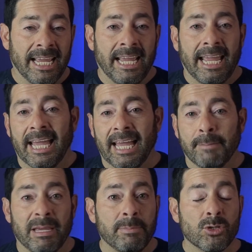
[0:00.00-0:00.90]
and
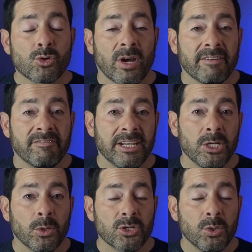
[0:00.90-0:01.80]
maybe you tried a video
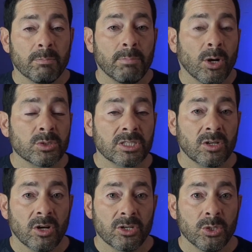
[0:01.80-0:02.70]
or 2 and posted it
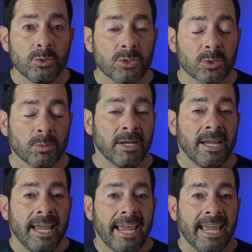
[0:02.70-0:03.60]
on YouTube,
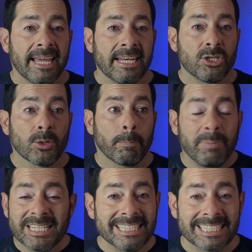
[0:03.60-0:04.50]
and your
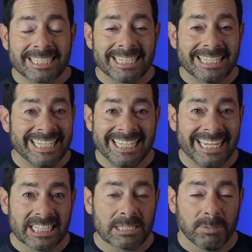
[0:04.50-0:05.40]
business didn't
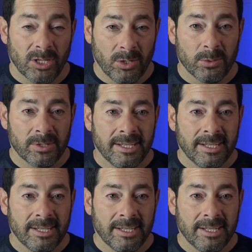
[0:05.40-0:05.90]
explode.